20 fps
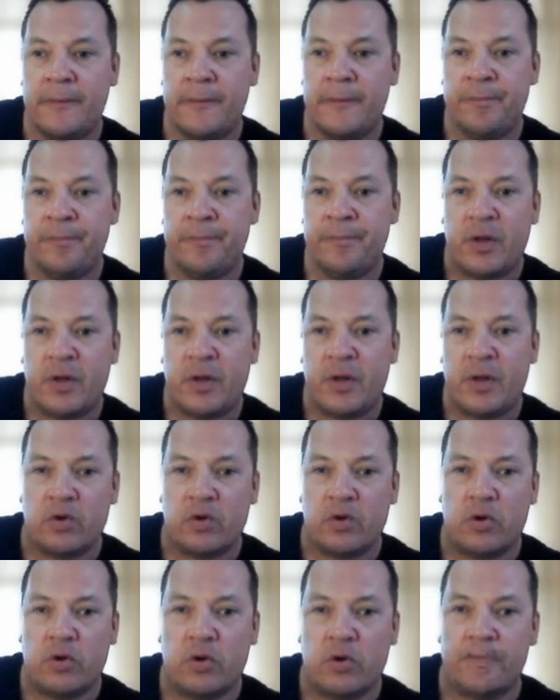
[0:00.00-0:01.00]
when
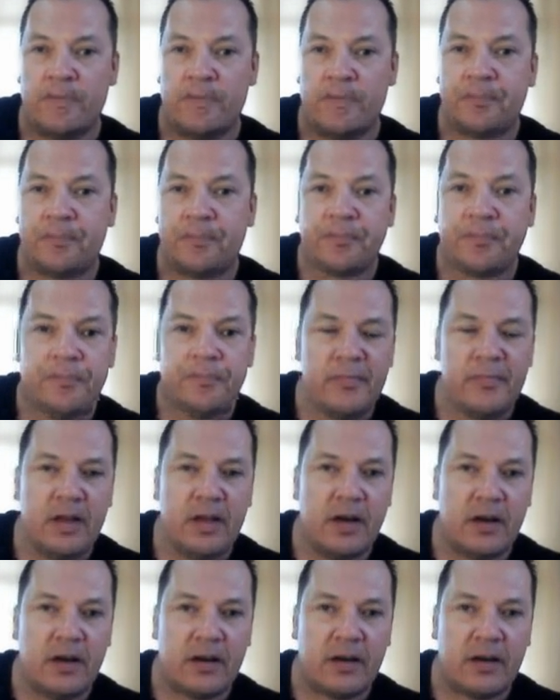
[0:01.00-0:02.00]
you
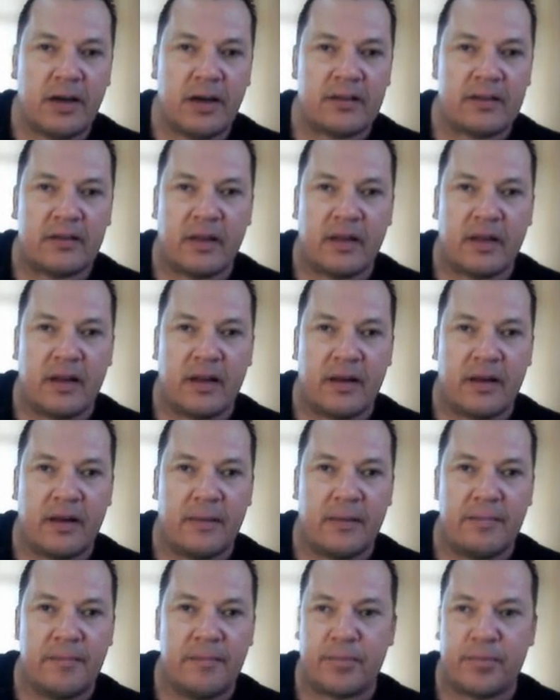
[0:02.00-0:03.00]
get the
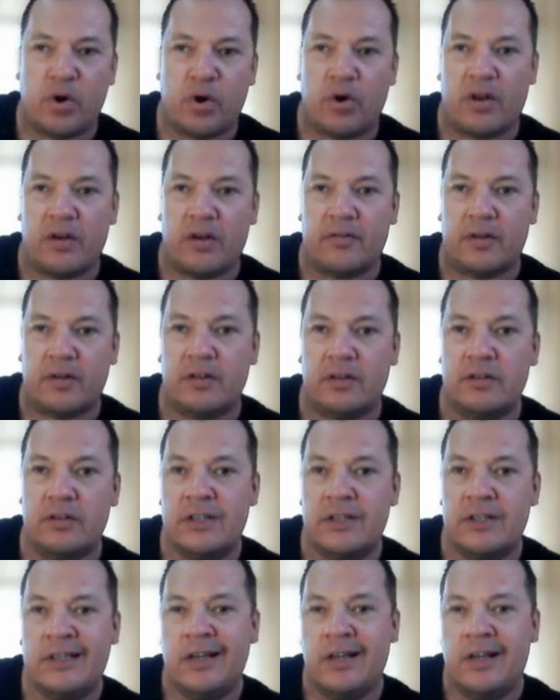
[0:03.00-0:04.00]
pro level.
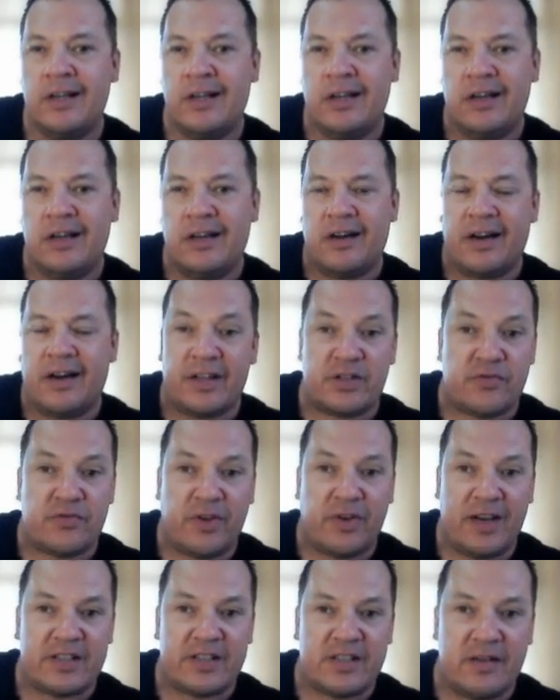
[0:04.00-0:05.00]
And it's
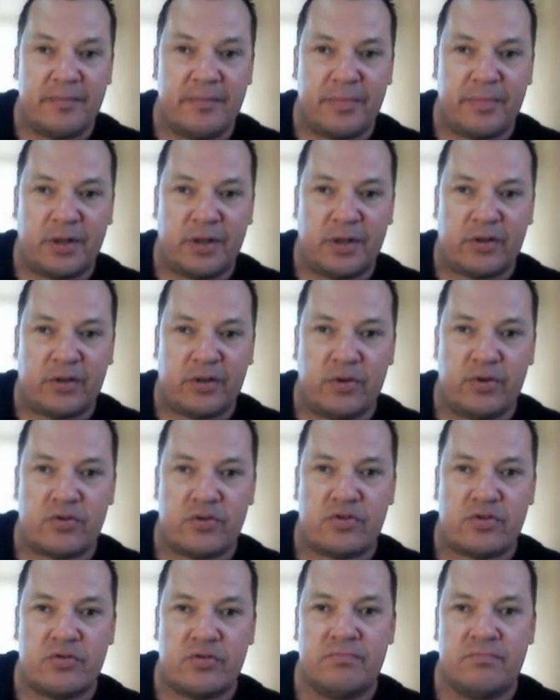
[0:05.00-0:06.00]
really simple to
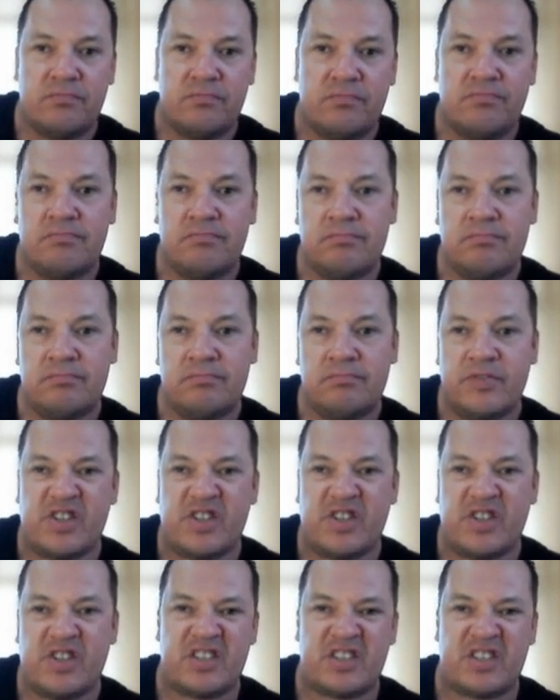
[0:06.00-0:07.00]
use.
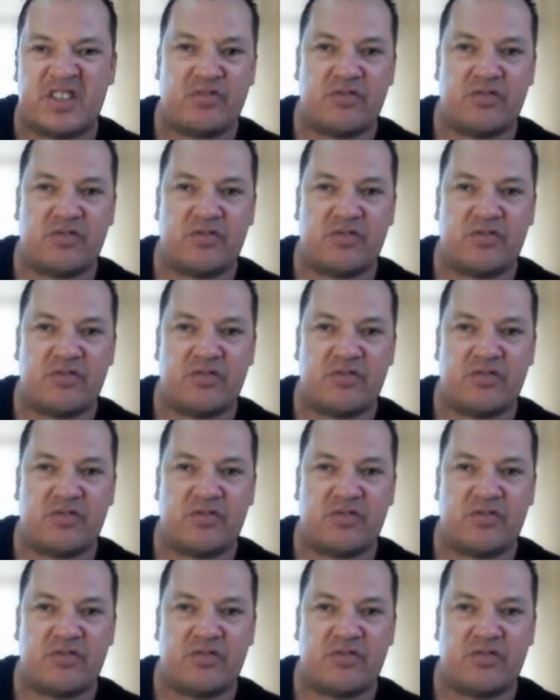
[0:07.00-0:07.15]
Just three